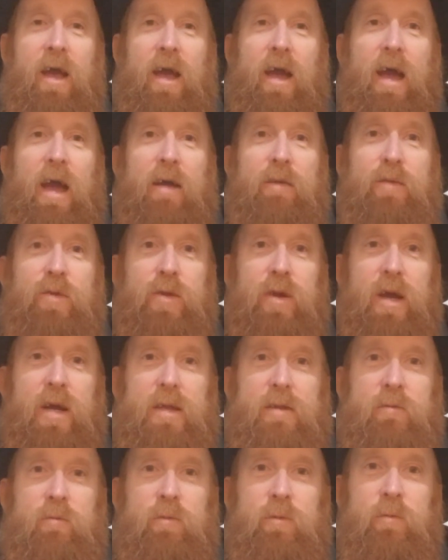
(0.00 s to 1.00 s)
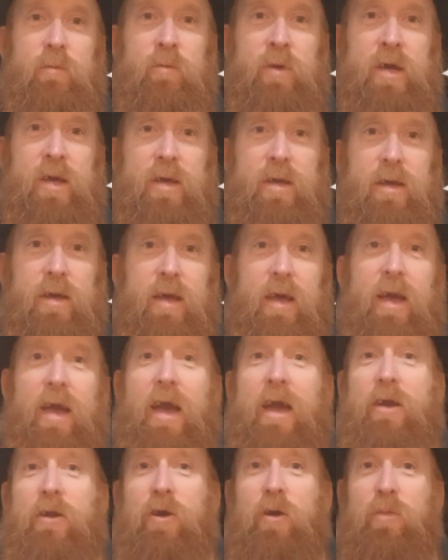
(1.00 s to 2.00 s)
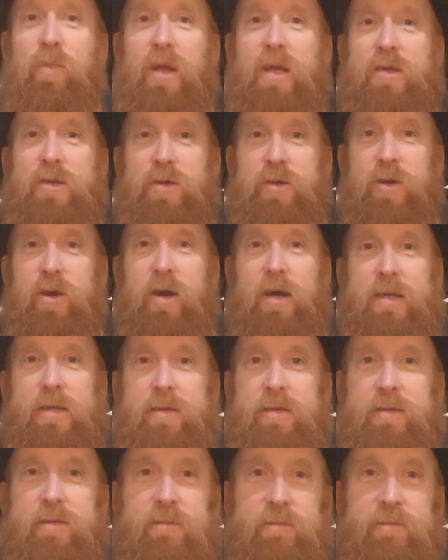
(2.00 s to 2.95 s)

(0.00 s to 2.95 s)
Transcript: Have a great week, and God bless you guys.